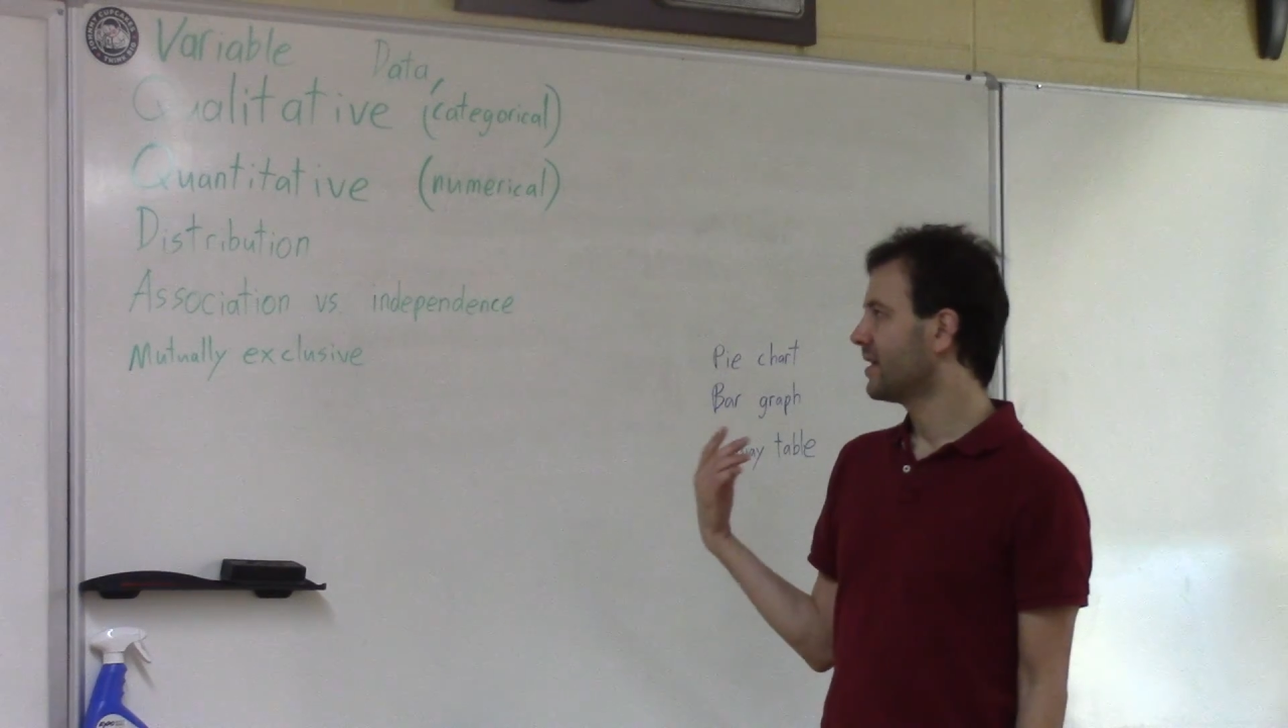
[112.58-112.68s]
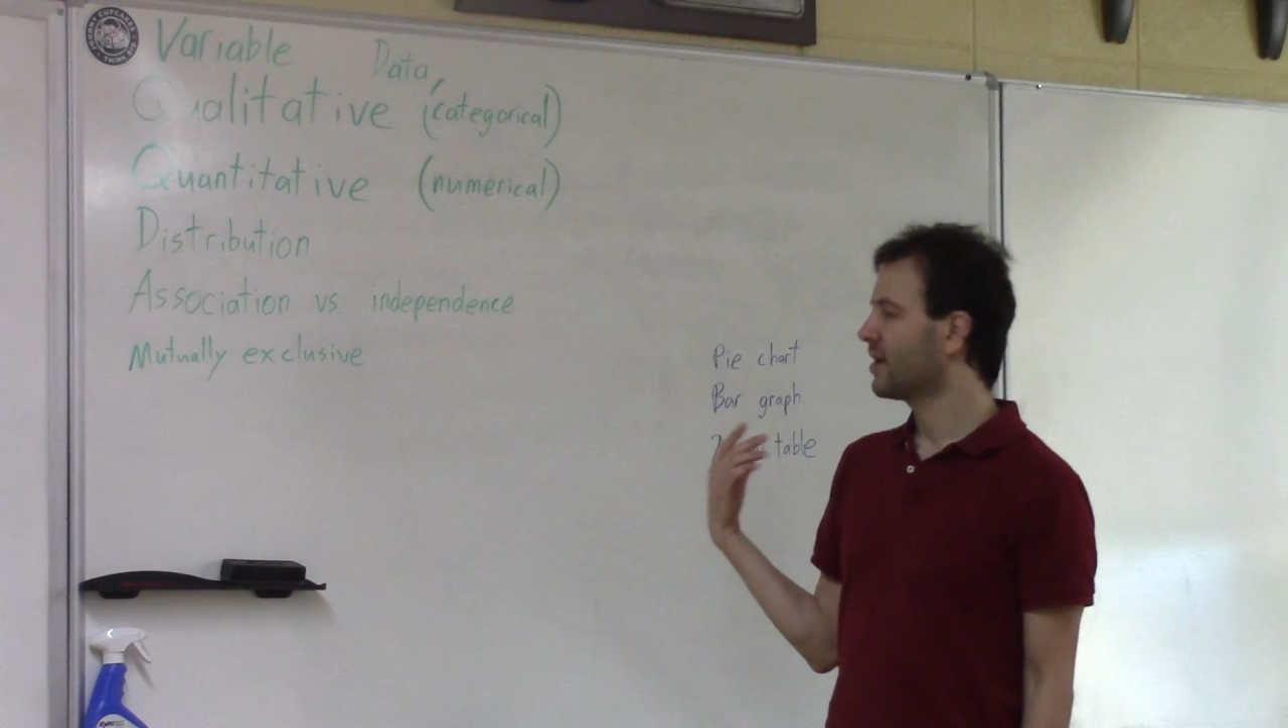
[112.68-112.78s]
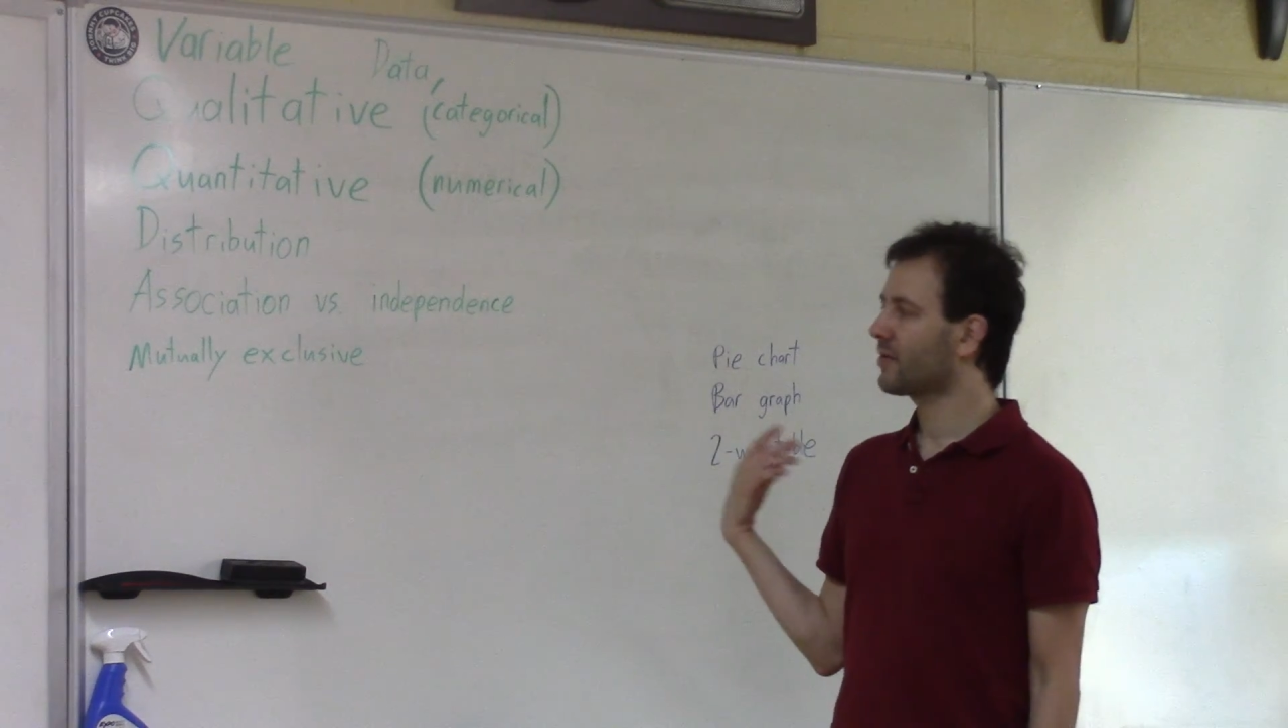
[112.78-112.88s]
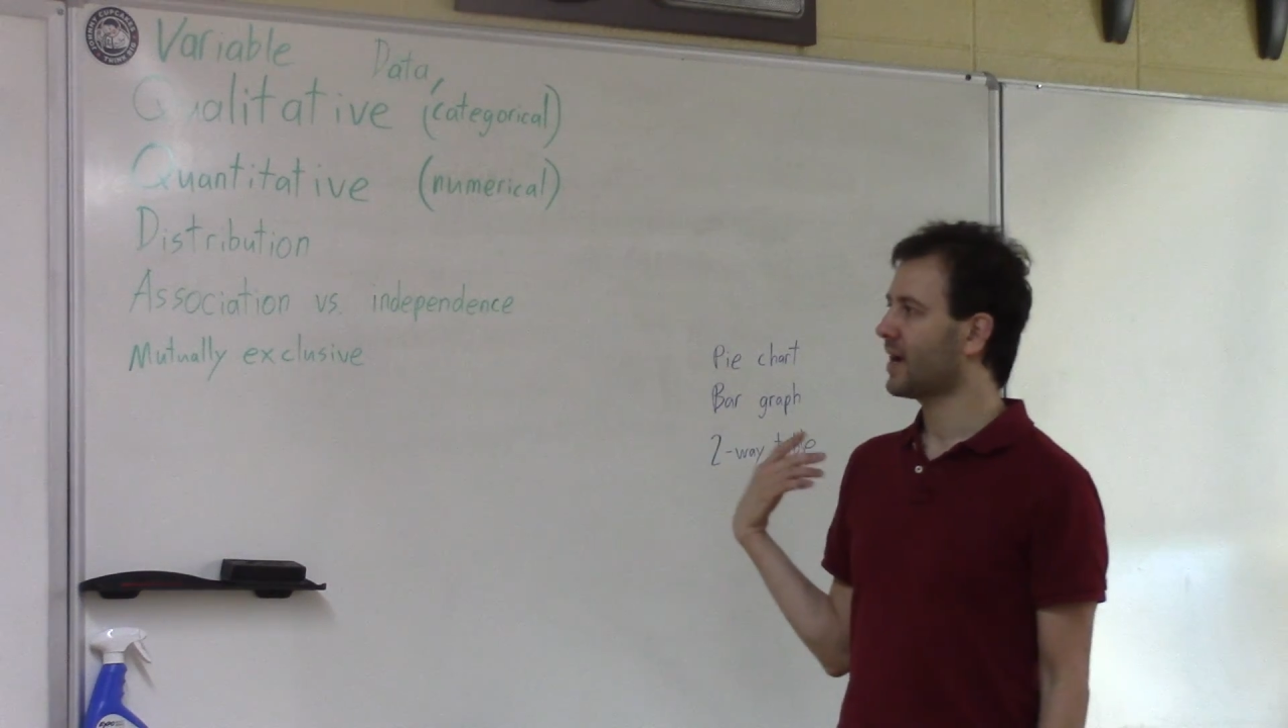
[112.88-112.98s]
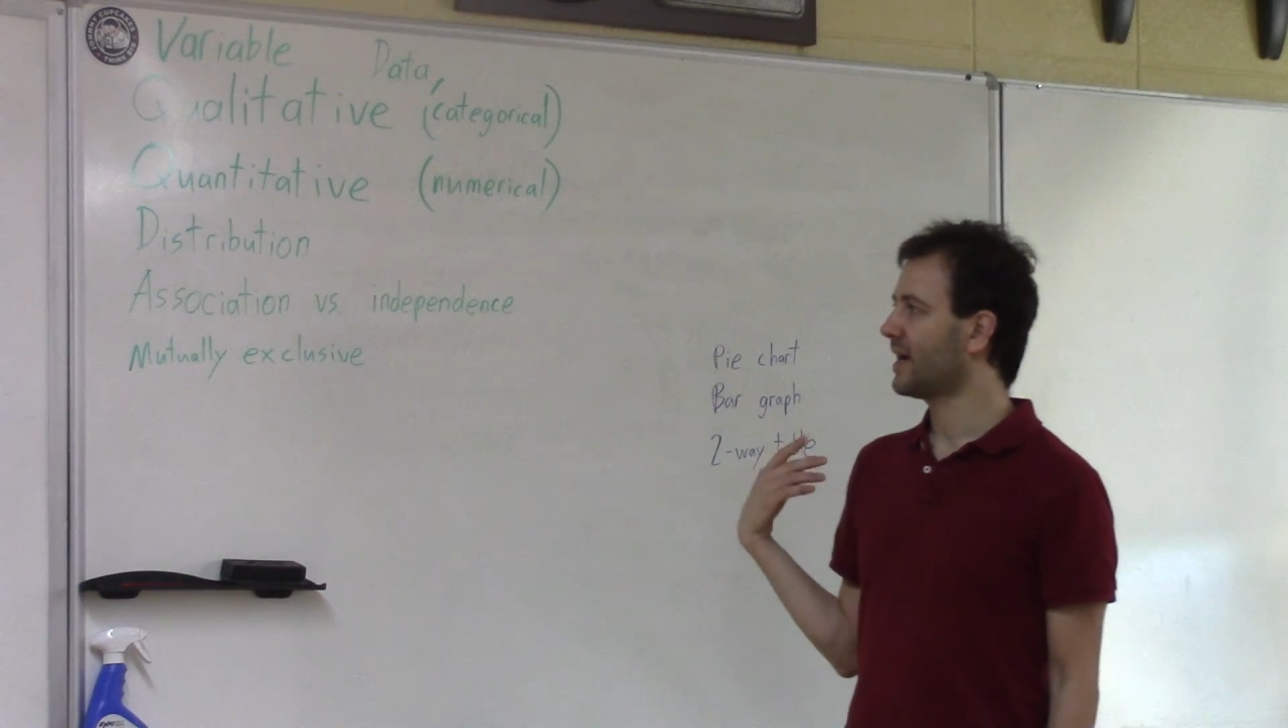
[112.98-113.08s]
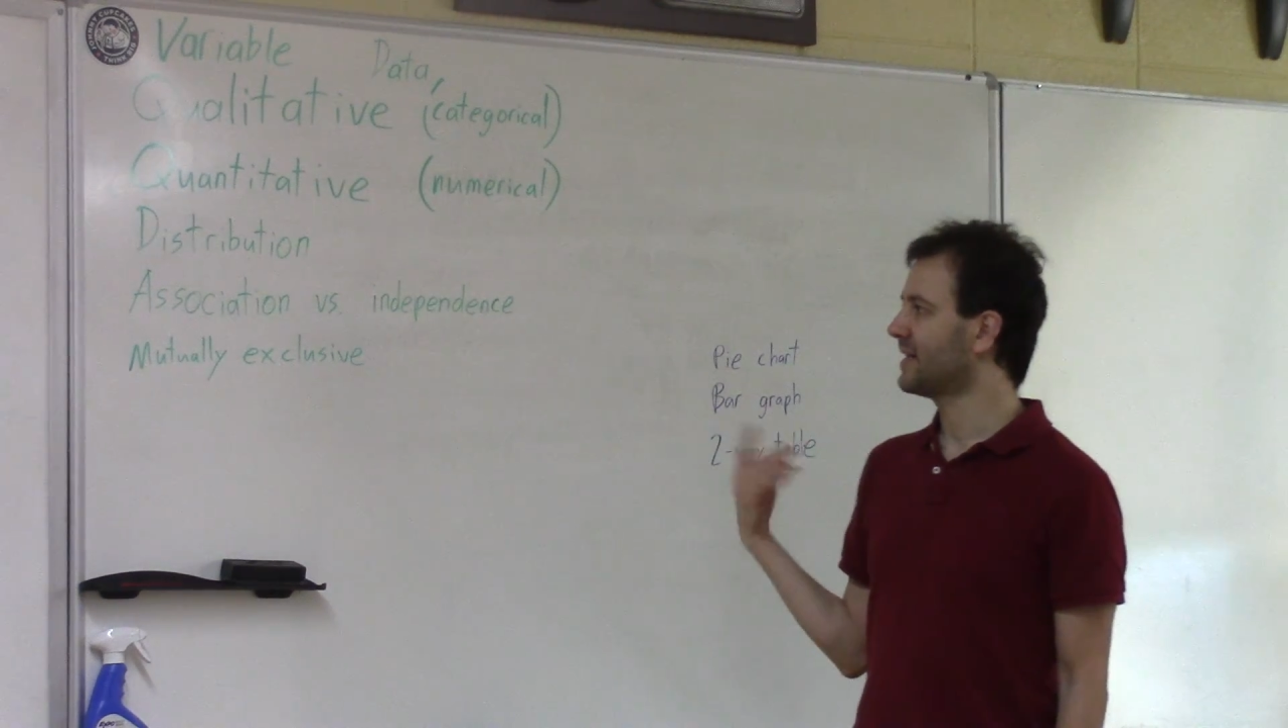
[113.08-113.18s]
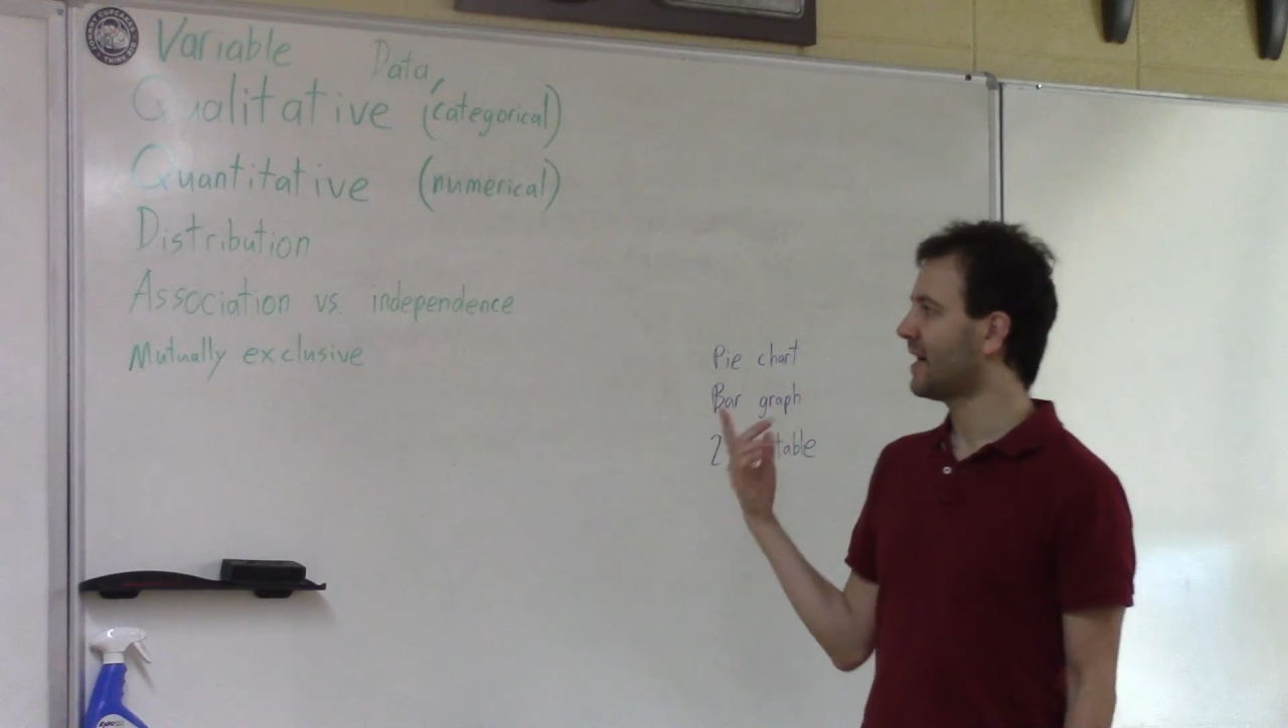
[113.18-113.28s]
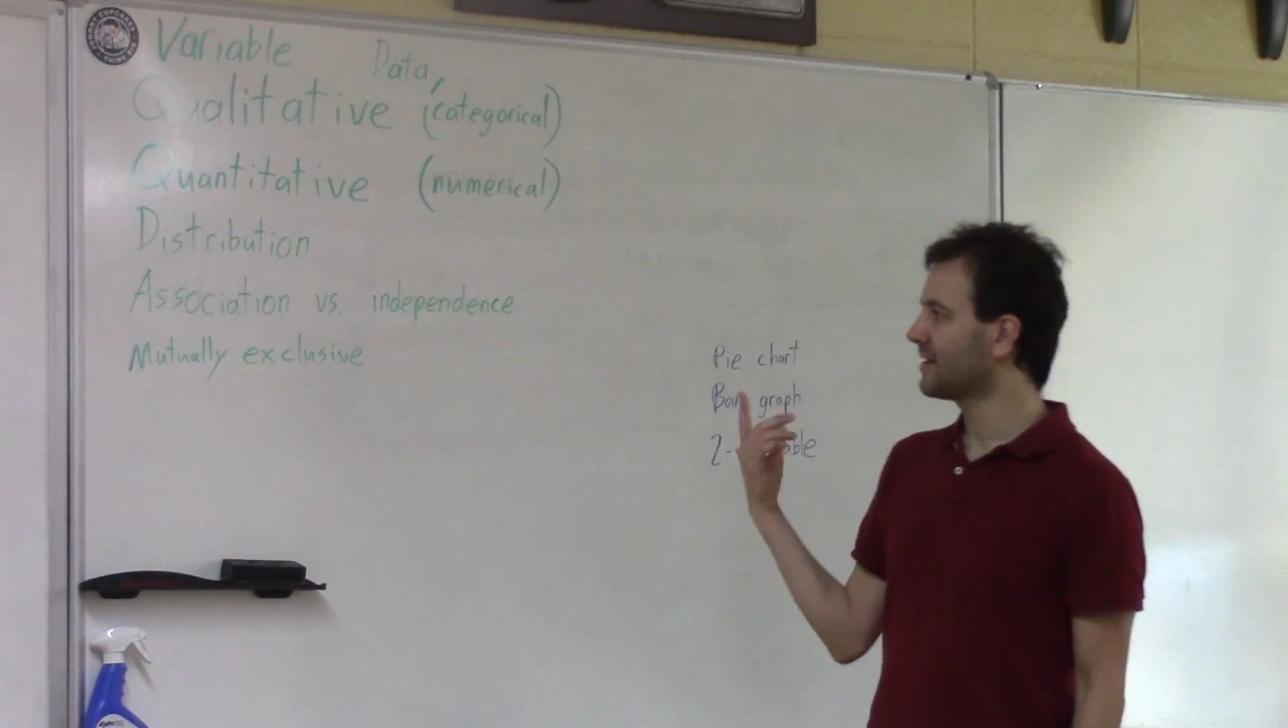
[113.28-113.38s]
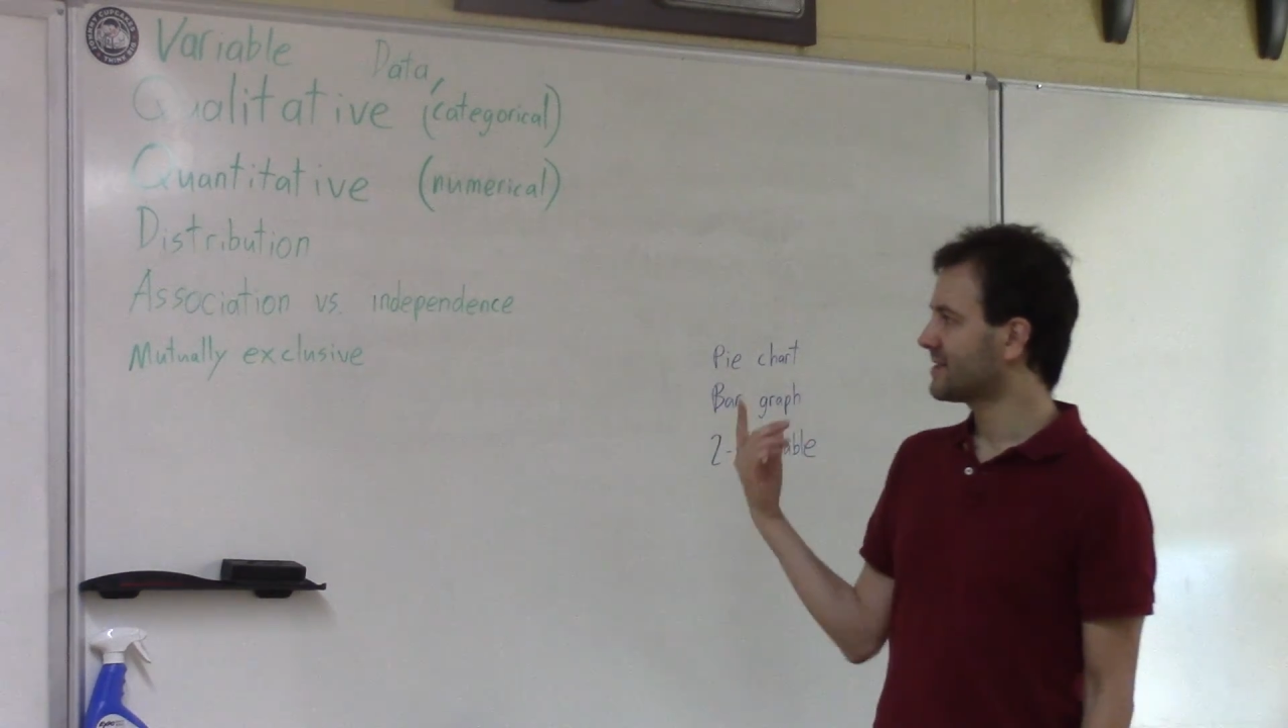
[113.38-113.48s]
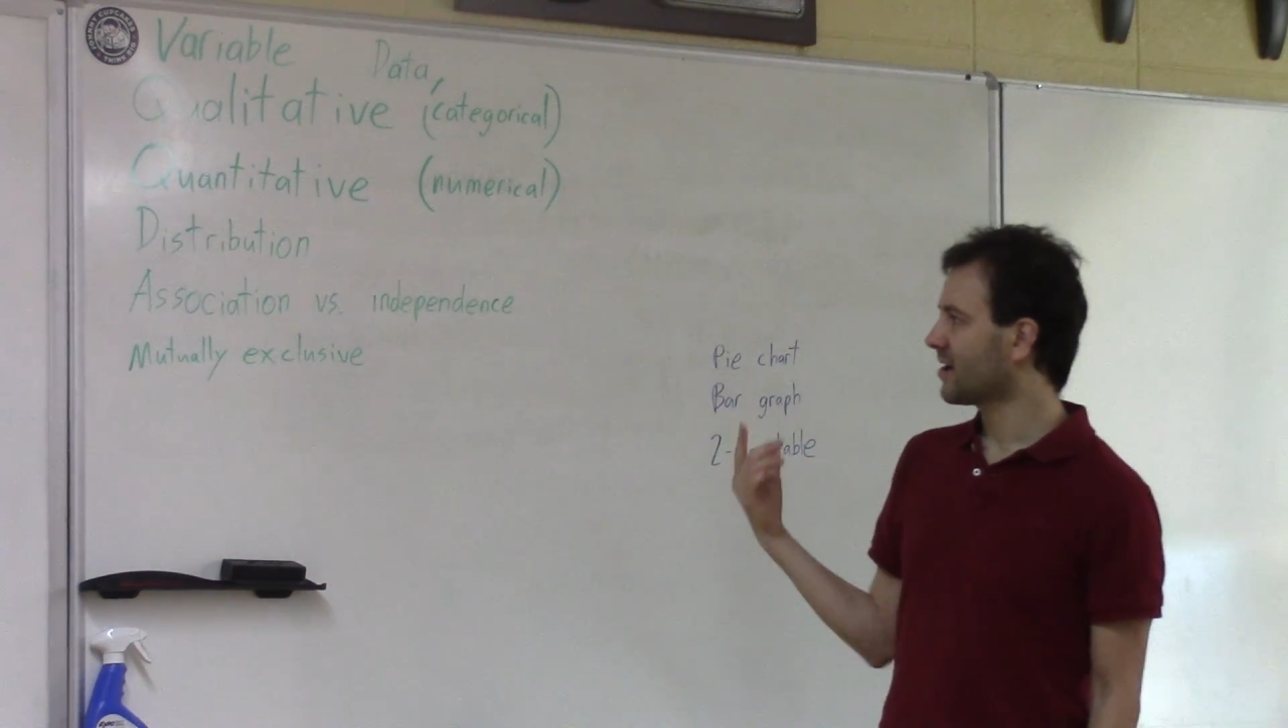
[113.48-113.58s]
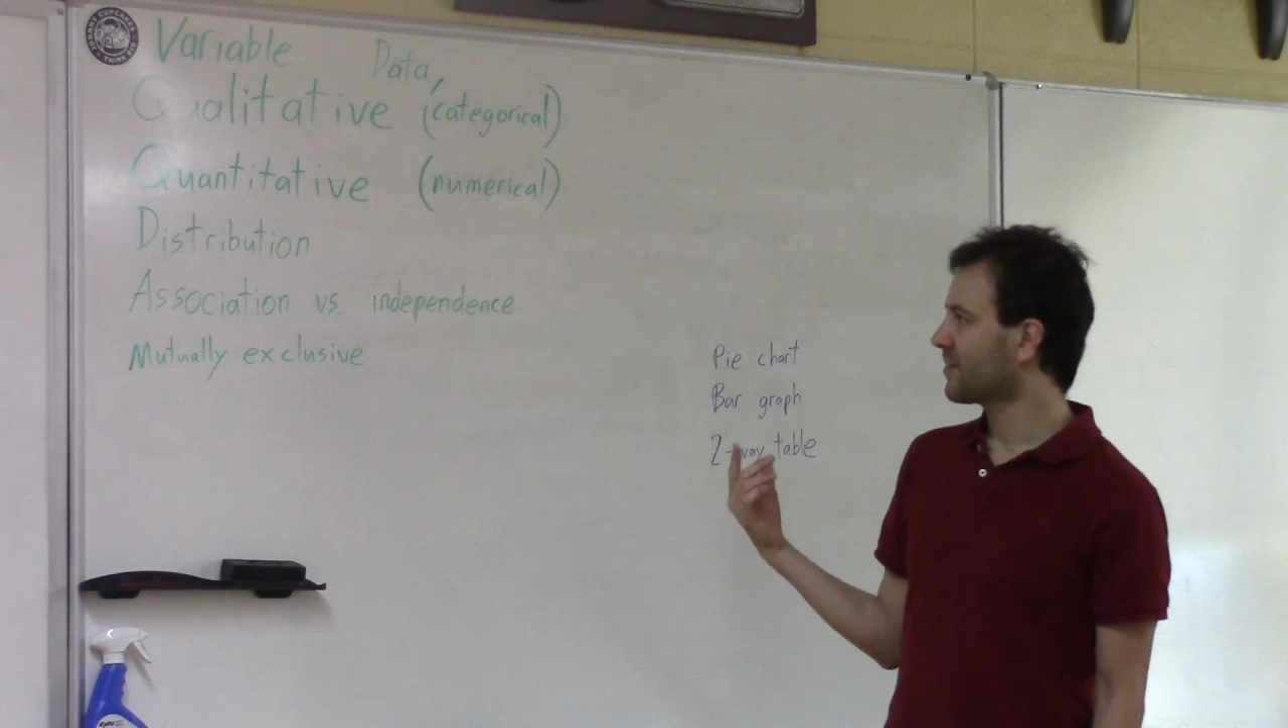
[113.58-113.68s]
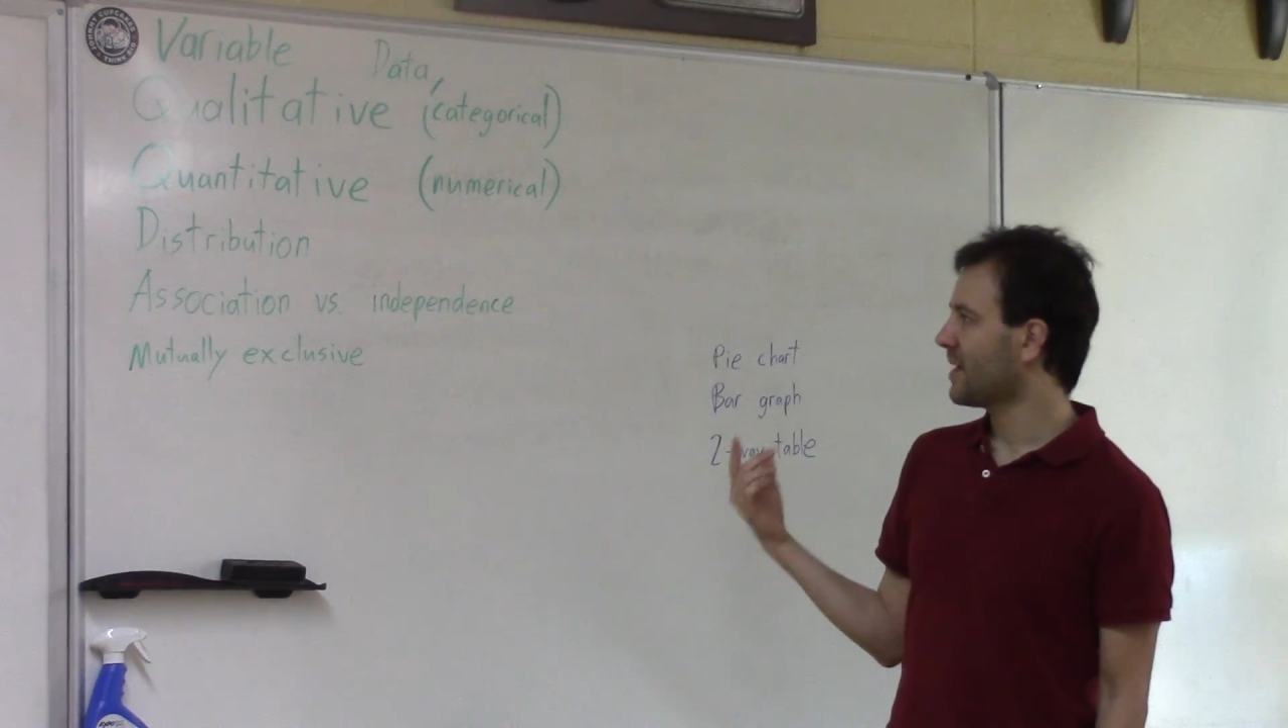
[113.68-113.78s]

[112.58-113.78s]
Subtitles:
Okay, now let's talk